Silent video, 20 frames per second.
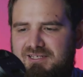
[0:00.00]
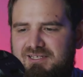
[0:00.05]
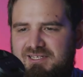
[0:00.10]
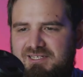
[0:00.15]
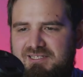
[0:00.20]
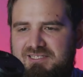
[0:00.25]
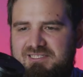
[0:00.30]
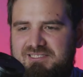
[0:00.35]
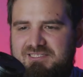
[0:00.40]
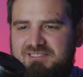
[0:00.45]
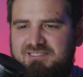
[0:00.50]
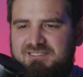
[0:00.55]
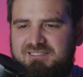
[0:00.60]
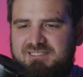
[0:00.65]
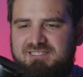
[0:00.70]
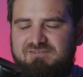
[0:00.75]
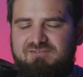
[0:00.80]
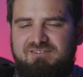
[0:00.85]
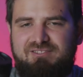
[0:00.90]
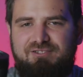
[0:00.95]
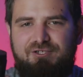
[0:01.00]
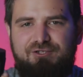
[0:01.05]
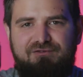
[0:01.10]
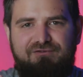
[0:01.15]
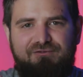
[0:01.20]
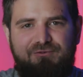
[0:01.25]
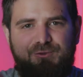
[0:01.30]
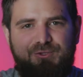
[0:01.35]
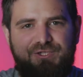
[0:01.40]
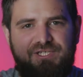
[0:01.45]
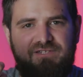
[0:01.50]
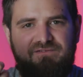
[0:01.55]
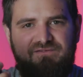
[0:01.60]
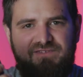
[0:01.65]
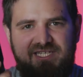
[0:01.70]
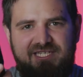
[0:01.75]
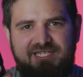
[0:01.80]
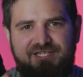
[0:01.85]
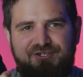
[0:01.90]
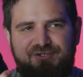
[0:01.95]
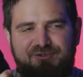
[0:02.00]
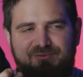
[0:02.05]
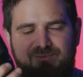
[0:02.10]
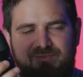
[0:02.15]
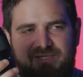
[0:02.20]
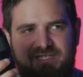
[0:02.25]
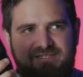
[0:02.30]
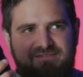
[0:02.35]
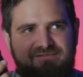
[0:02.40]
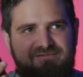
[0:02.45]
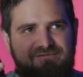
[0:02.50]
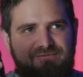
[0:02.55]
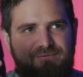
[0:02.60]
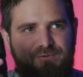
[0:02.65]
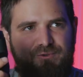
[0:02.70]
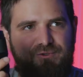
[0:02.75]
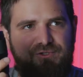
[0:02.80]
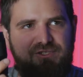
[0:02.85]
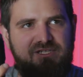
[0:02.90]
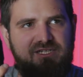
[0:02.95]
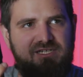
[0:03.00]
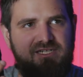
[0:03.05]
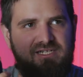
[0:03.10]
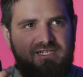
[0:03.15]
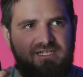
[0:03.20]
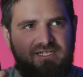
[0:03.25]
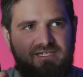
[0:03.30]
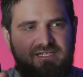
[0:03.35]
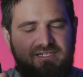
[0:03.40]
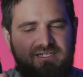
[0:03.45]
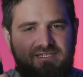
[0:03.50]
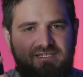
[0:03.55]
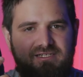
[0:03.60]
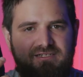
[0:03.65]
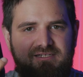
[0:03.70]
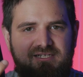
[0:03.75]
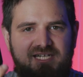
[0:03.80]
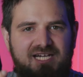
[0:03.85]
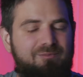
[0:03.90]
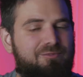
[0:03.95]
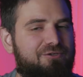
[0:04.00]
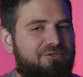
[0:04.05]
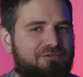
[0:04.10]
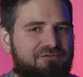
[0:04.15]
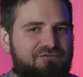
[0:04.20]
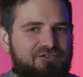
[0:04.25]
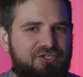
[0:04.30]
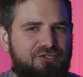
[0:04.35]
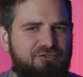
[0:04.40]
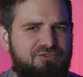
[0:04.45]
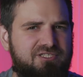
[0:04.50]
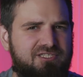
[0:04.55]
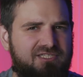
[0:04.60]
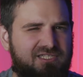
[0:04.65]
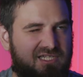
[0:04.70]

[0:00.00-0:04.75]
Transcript: and even not for a video, but for a couple of shots